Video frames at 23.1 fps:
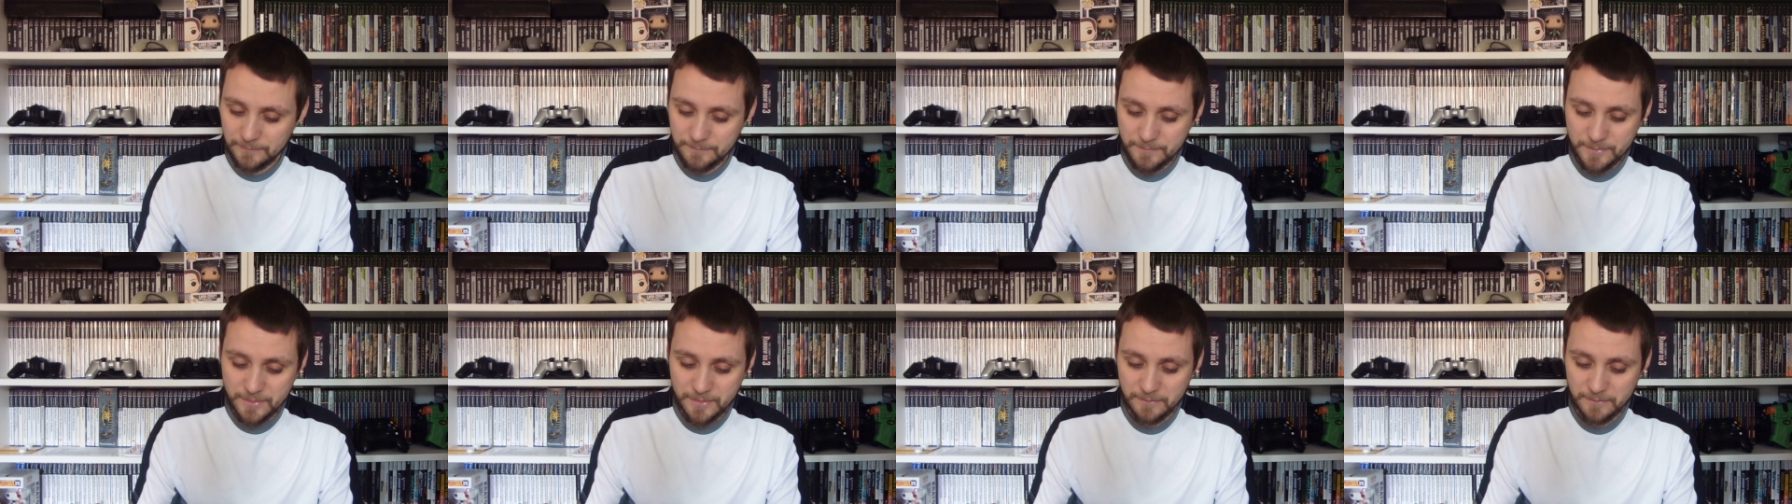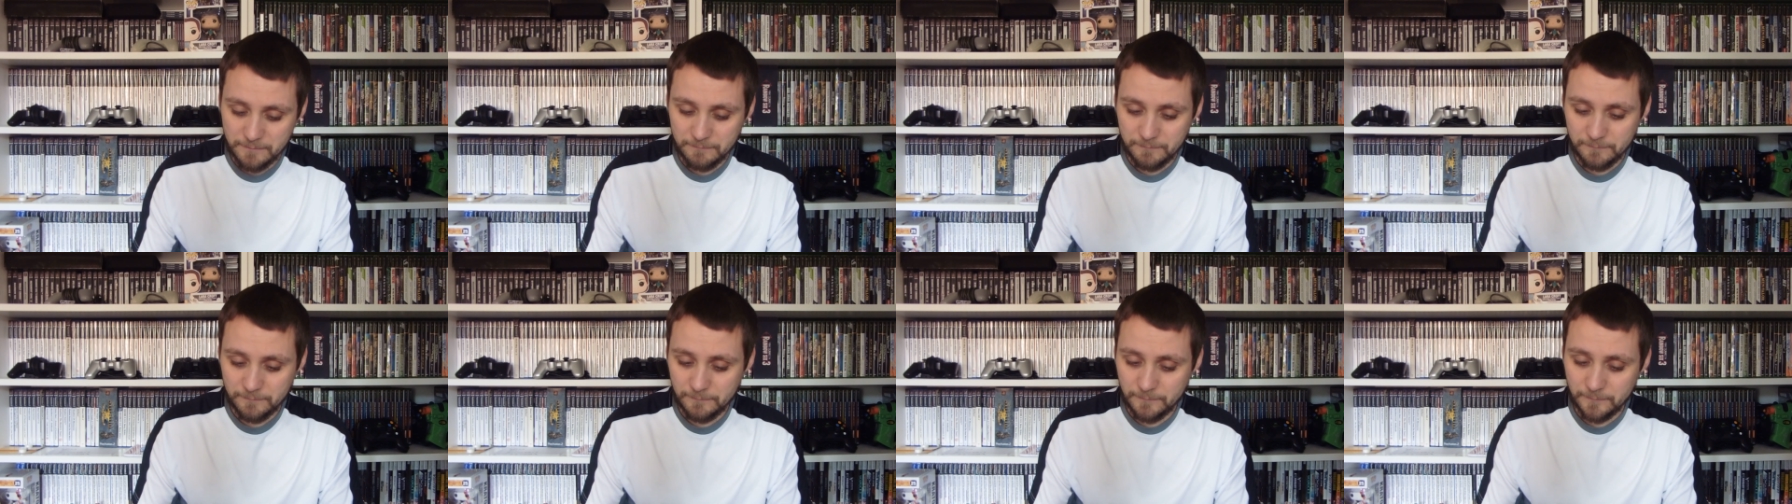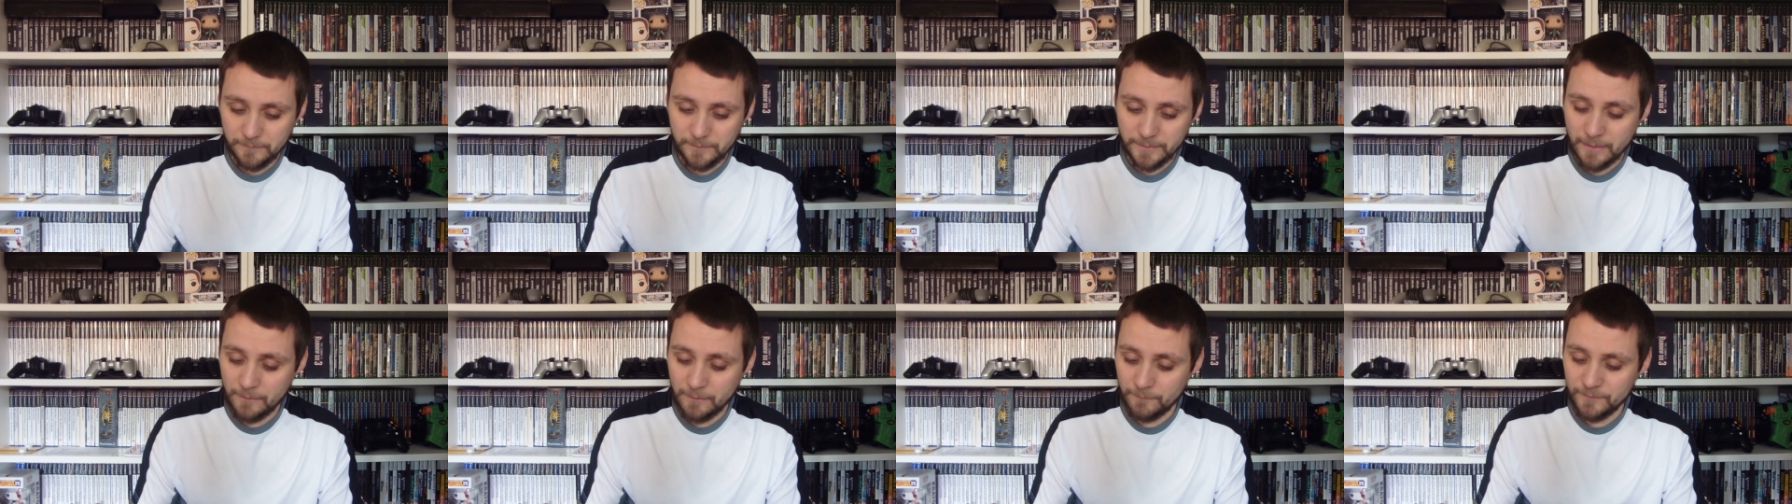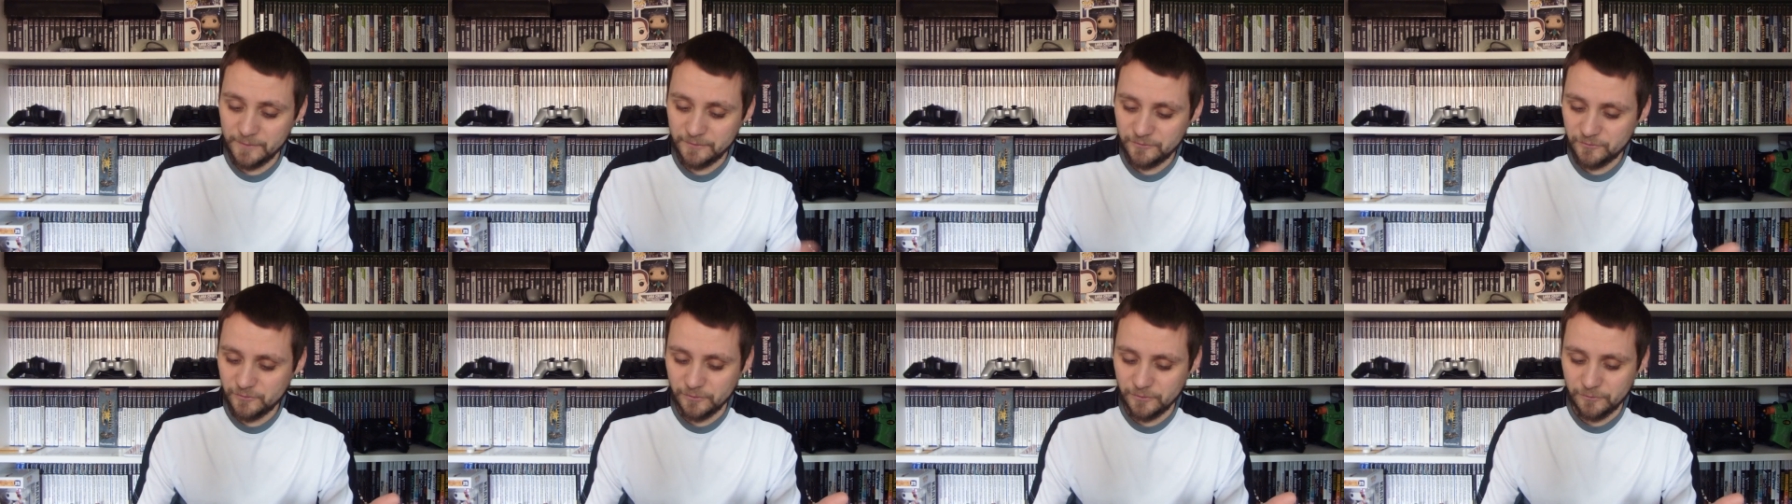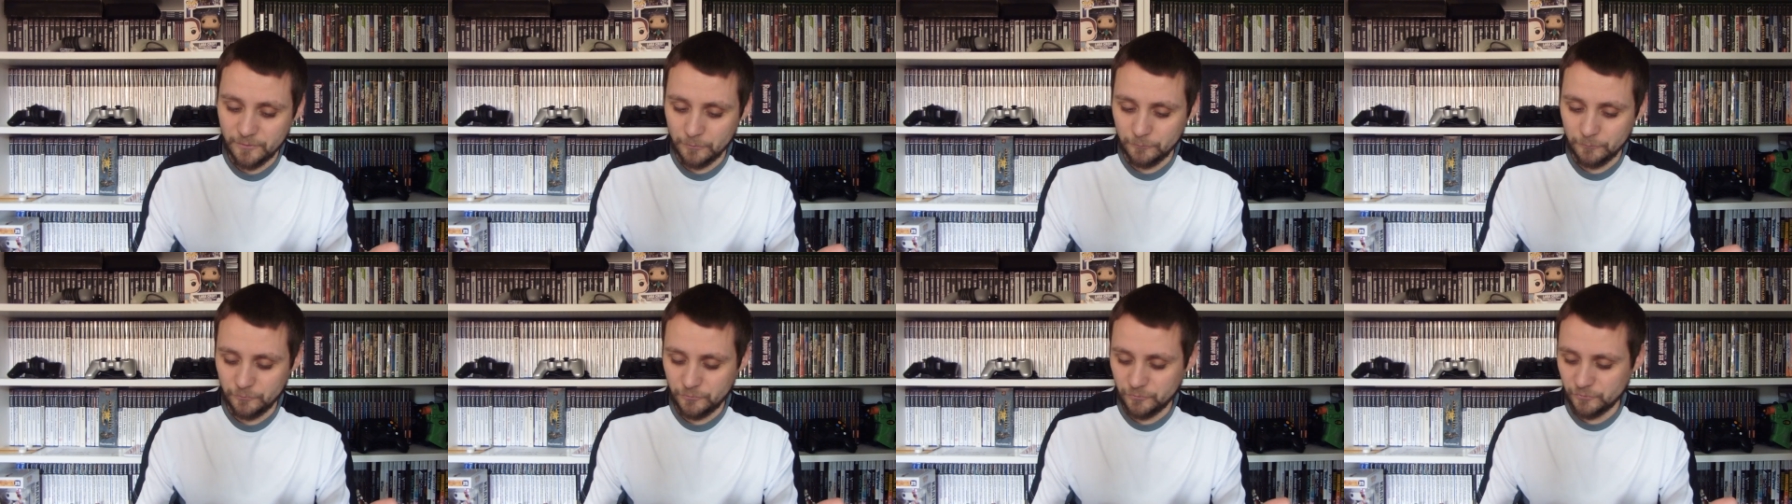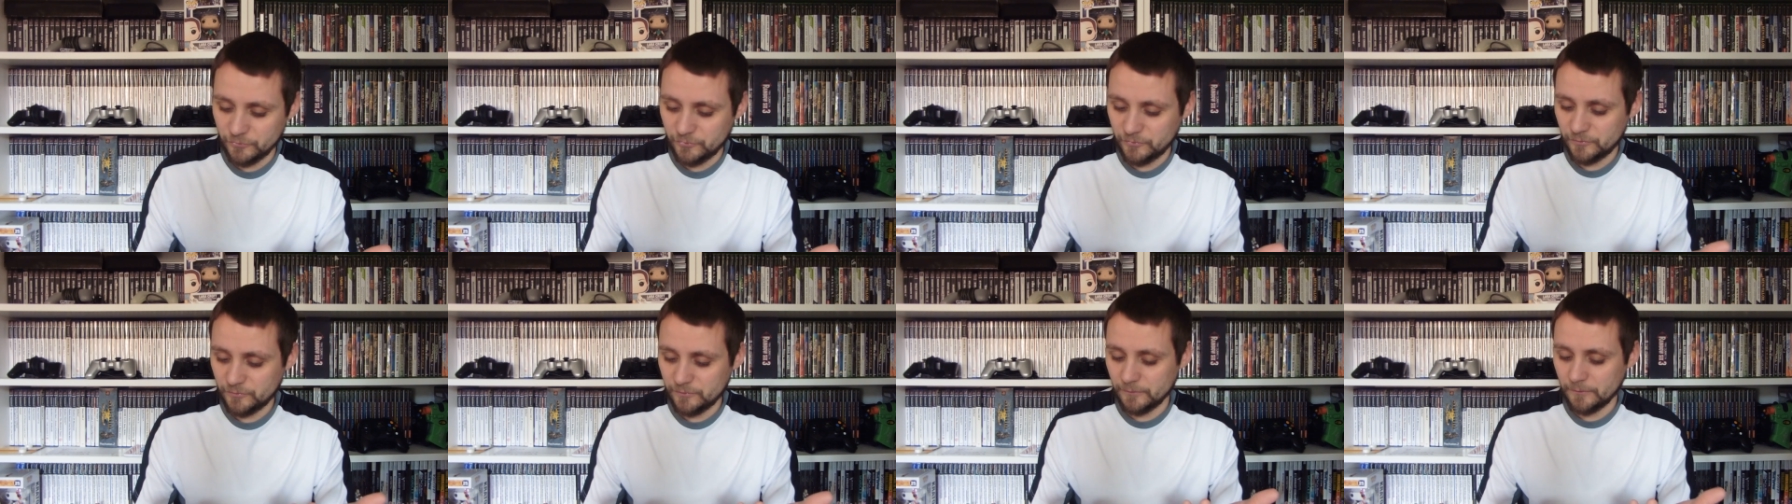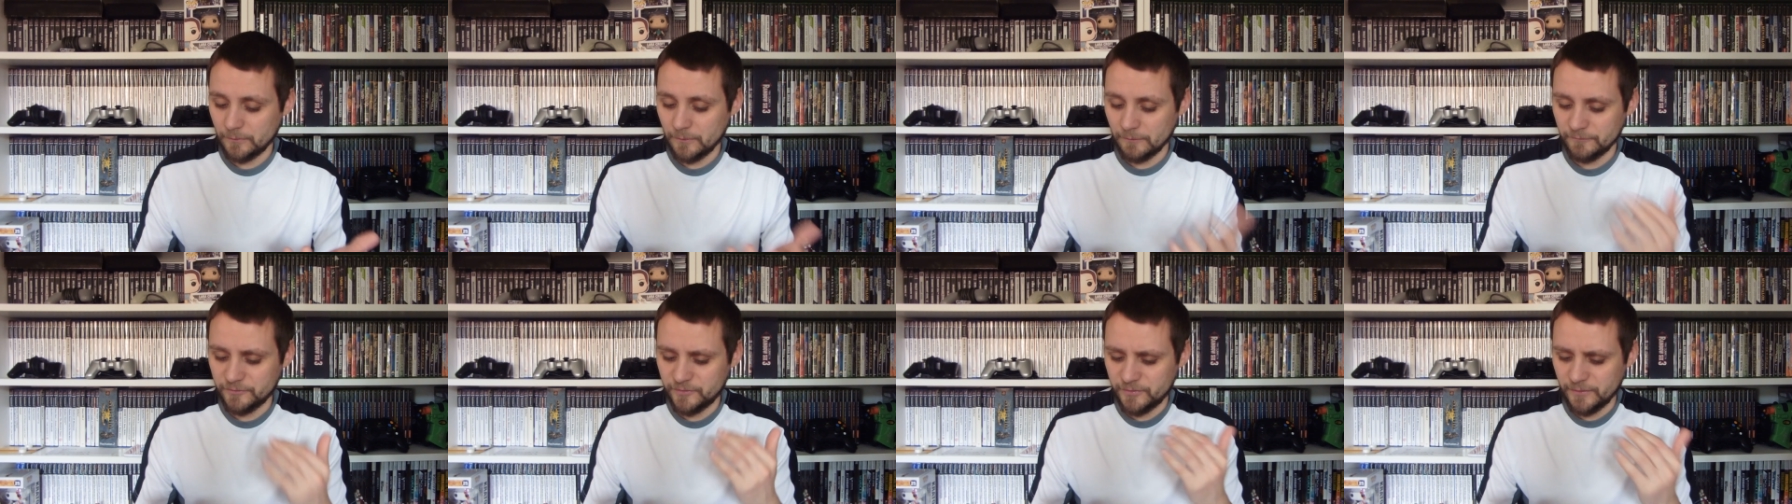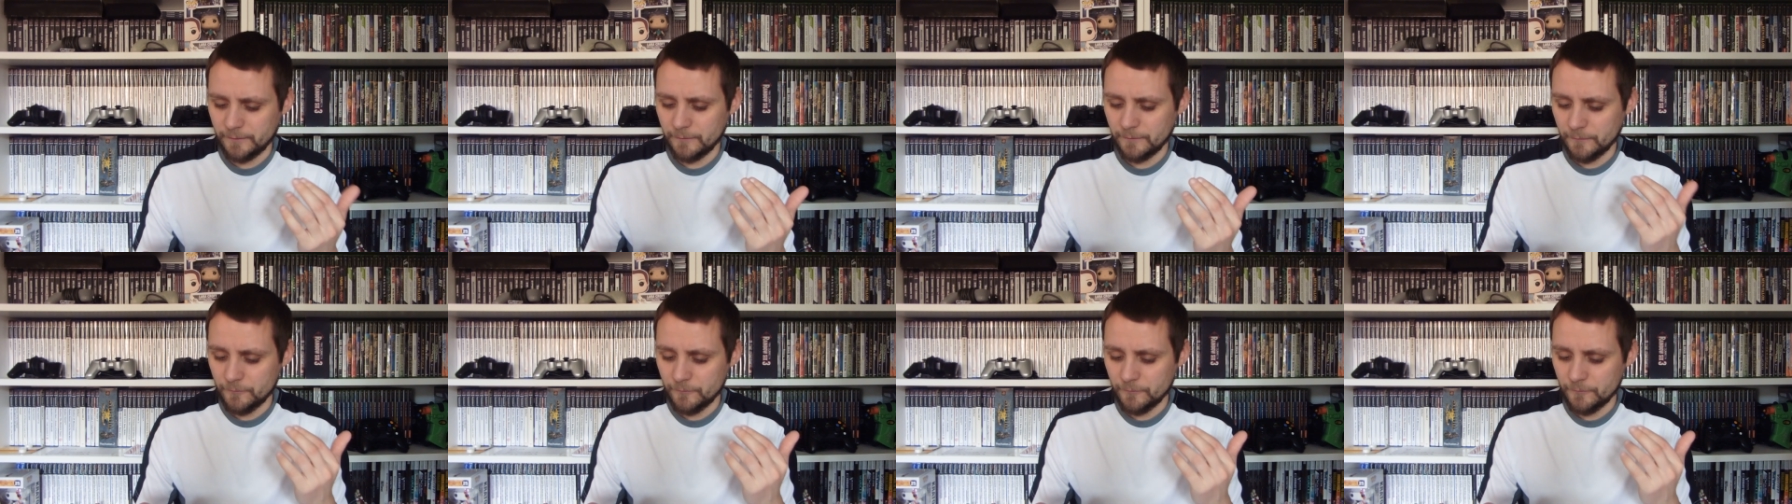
But yeah, on this you don't just obviously in